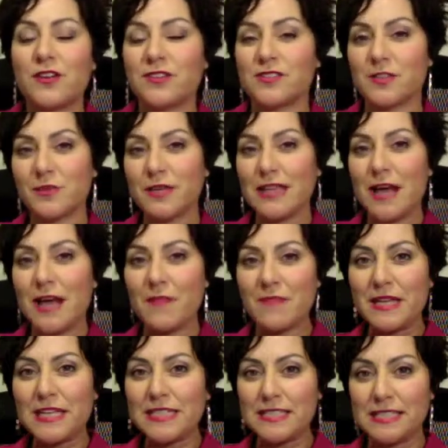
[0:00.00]
So what that
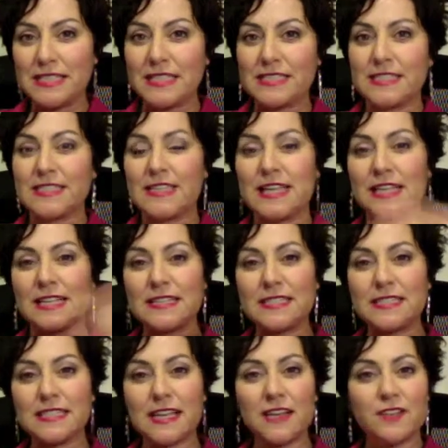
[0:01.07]
means is that
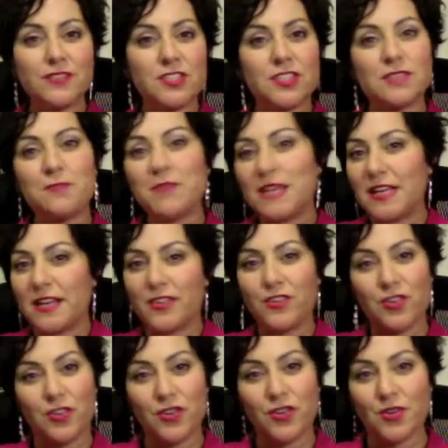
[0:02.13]
instead of just being
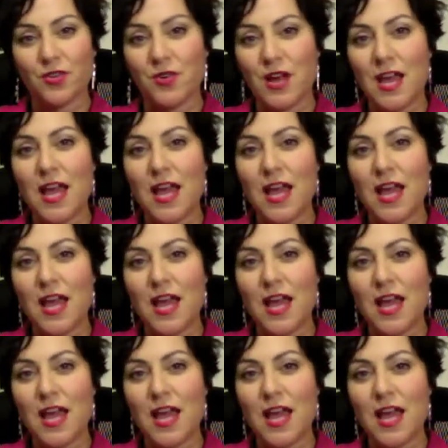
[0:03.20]
you